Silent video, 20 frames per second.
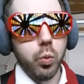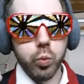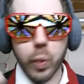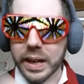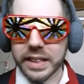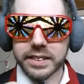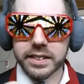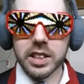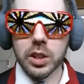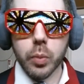
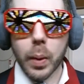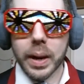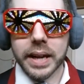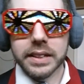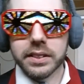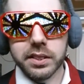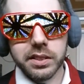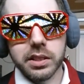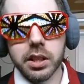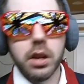wasty
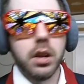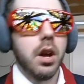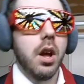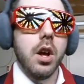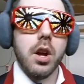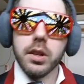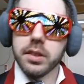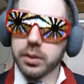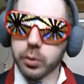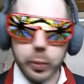waste,
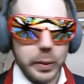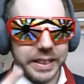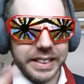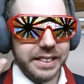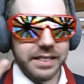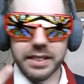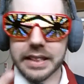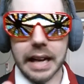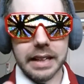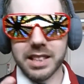sweet
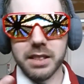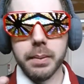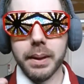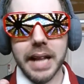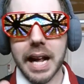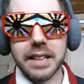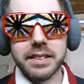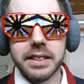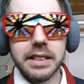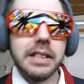sassy
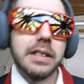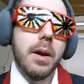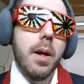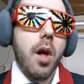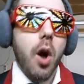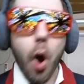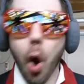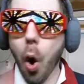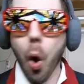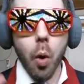molassy,
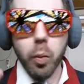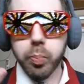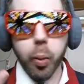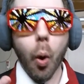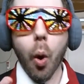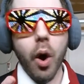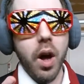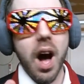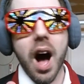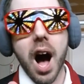oh
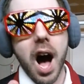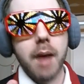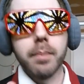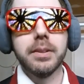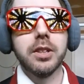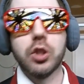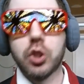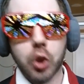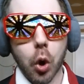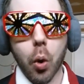boy
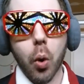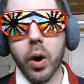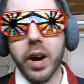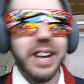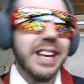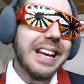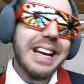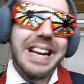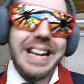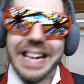almond
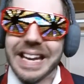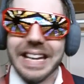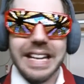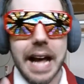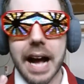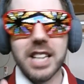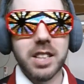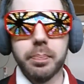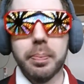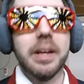joy, it
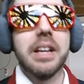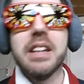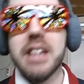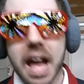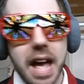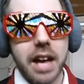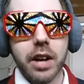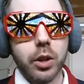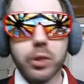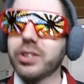has been
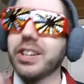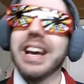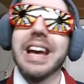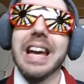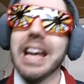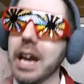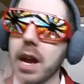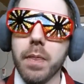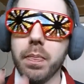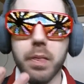nailed
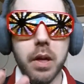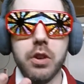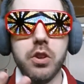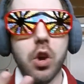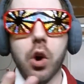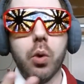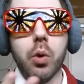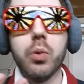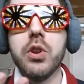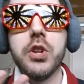in the
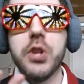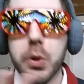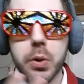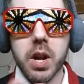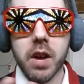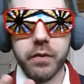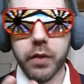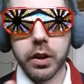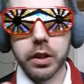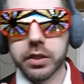known
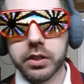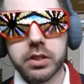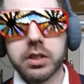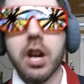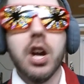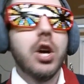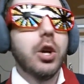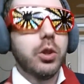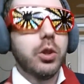universe,